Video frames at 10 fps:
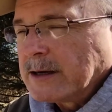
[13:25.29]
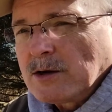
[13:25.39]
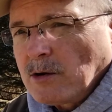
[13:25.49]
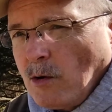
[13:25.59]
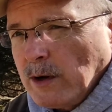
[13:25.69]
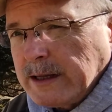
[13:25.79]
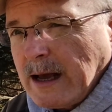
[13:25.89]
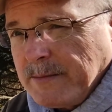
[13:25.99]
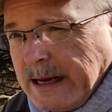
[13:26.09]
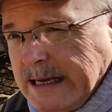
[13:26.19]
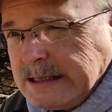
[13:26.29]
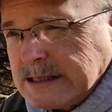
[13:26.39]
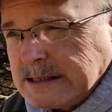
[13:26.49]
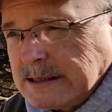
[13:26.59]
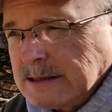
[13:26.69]
don't know what that
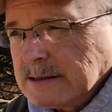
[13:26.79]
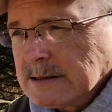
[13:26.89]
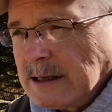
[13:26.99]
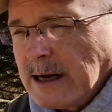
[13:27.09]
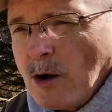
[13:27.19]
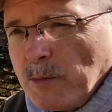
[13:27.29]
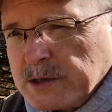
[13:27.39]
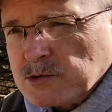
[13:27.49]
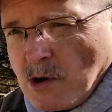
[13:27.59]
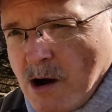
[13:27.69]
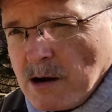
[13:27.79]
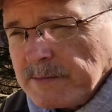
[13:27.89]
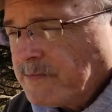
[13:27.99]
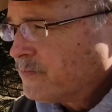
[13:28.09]
means, and I hope he's wrong.